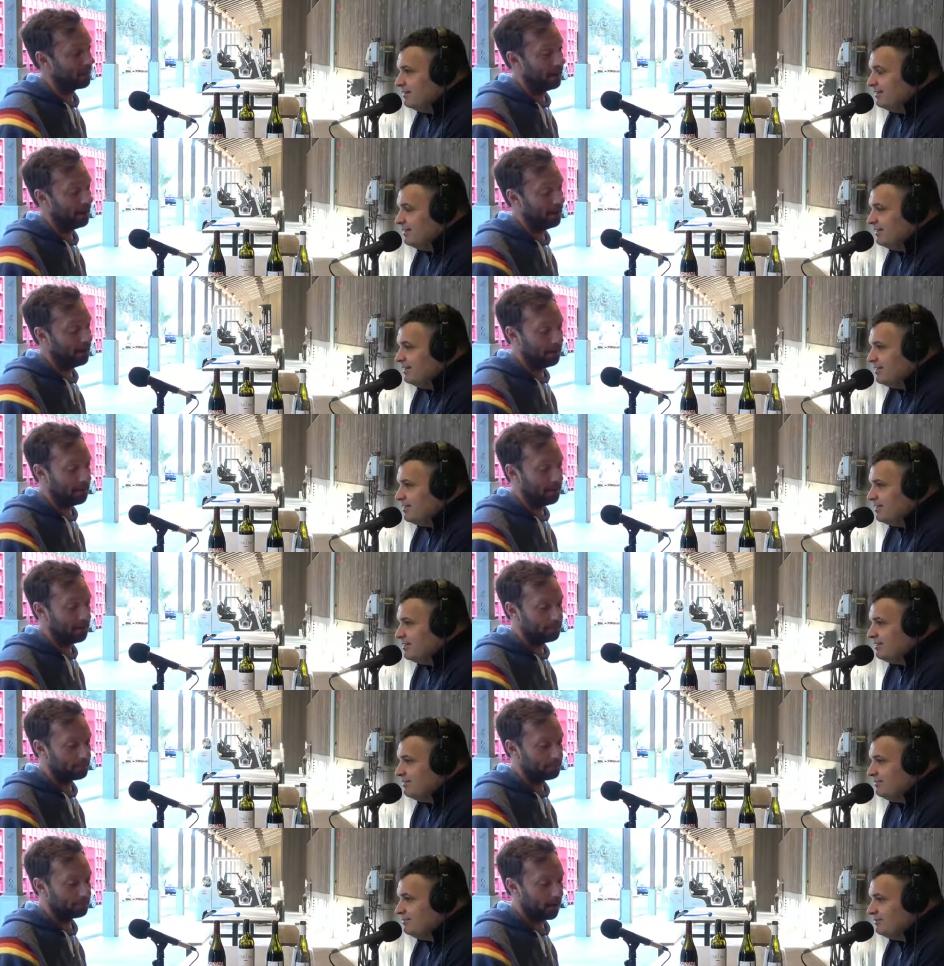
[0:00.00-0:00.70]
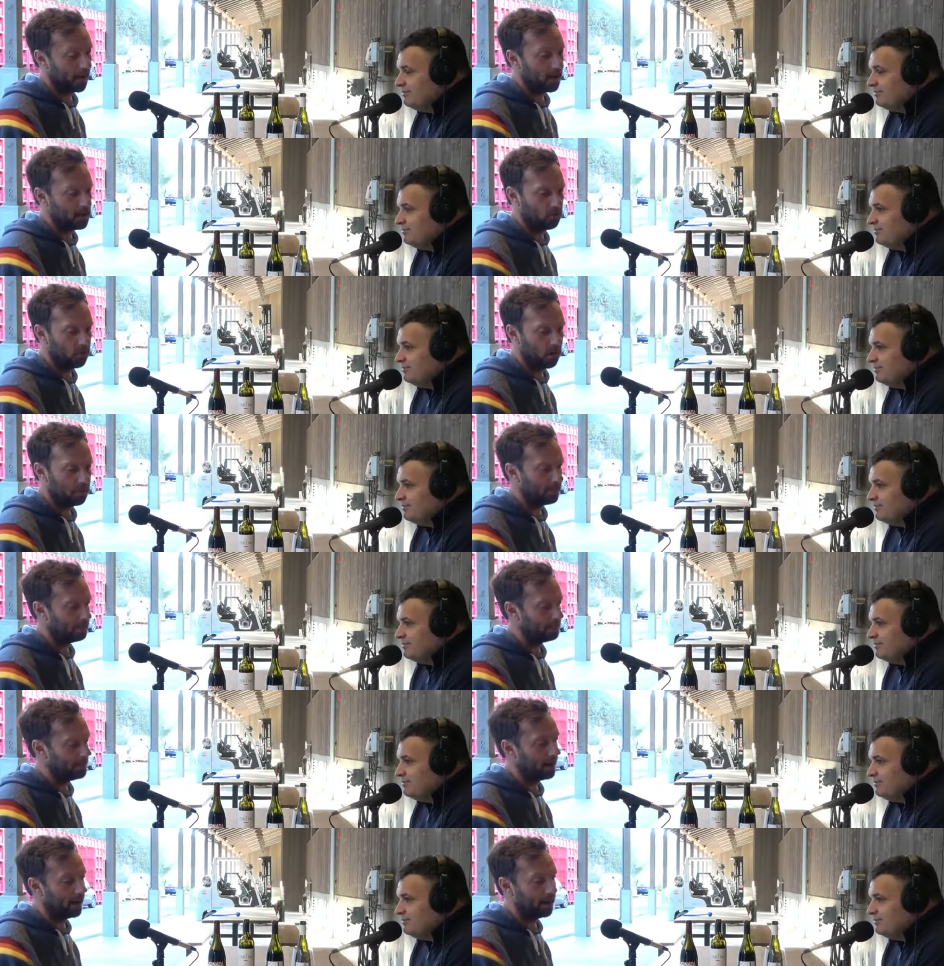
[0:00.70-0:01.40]
Speaker 1: Um, I grew
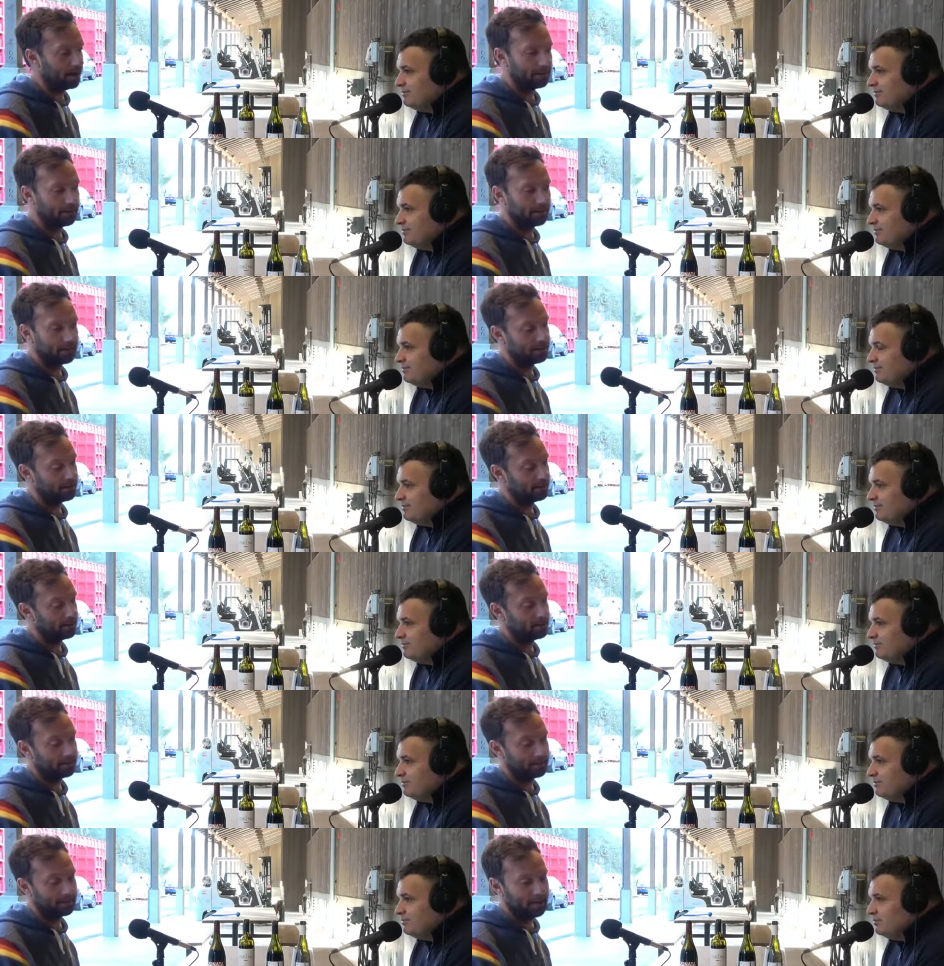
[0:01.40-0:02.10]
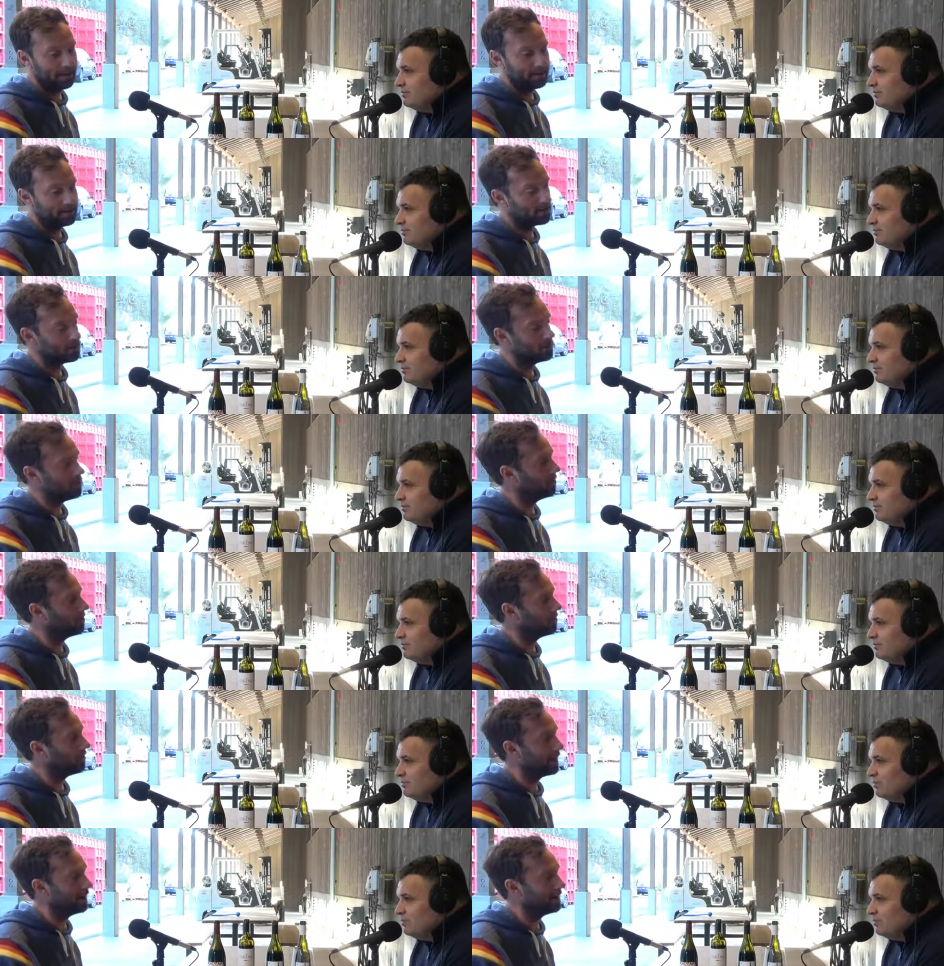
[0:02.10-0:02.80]
up, man. I it's
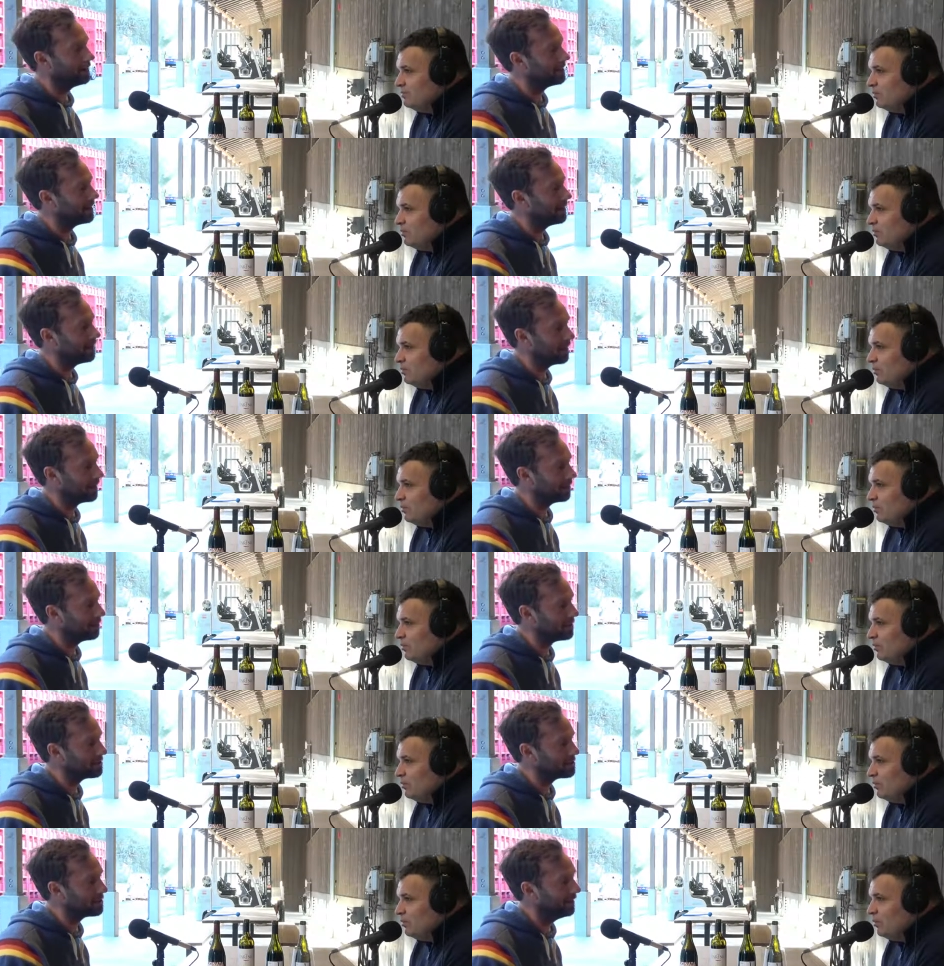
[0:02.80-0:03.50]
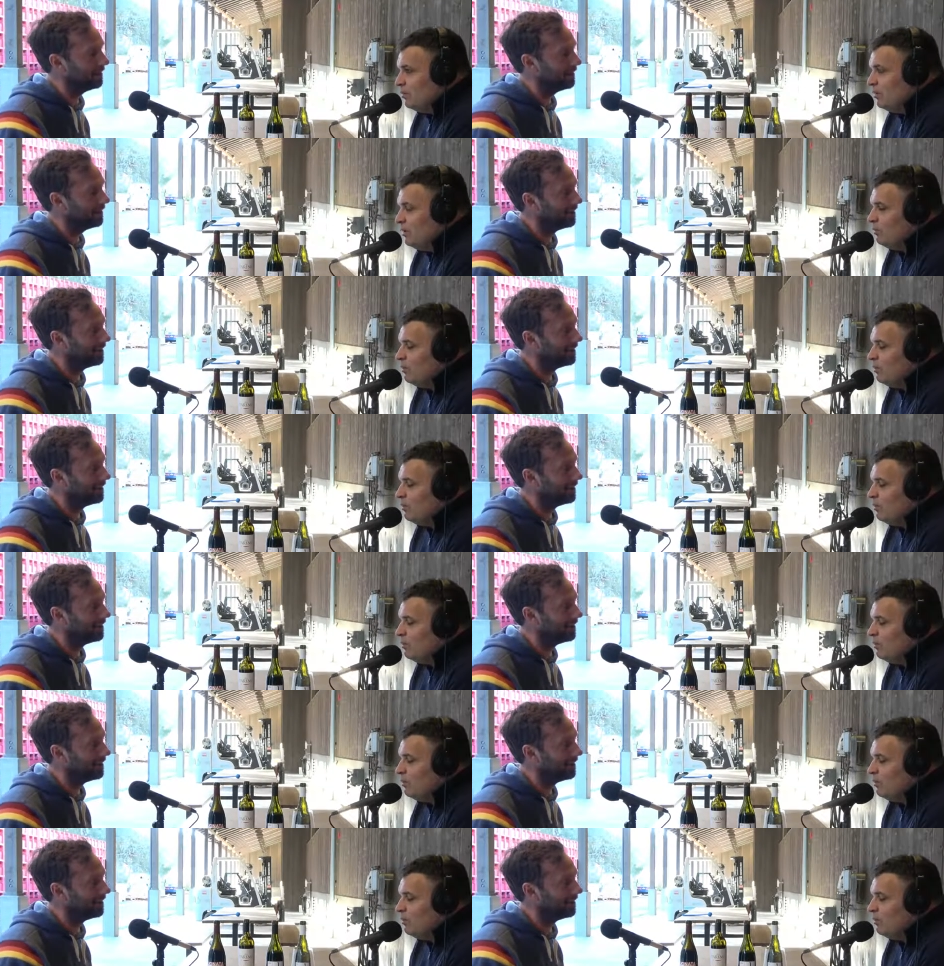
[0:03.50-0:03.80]
so great to hear that question. Where,